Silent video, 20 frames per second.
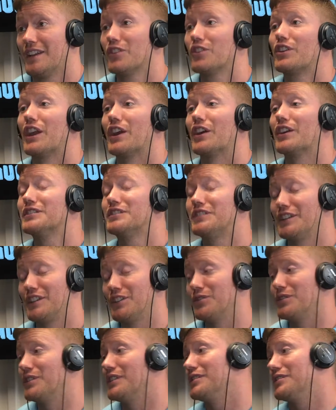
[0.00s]
Guarantee
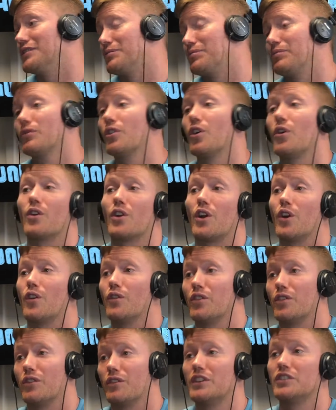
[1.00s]
you he's going all
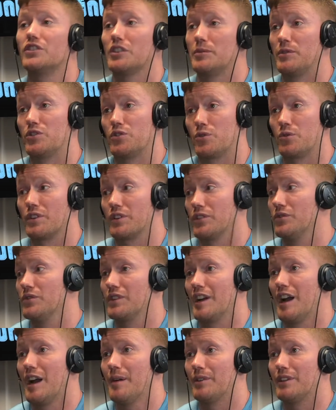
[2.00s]
over. He's going to be touring doing
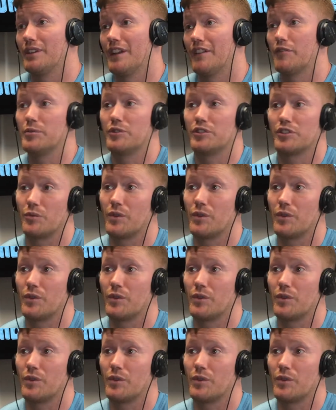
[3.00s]
comedy. Everybody's going to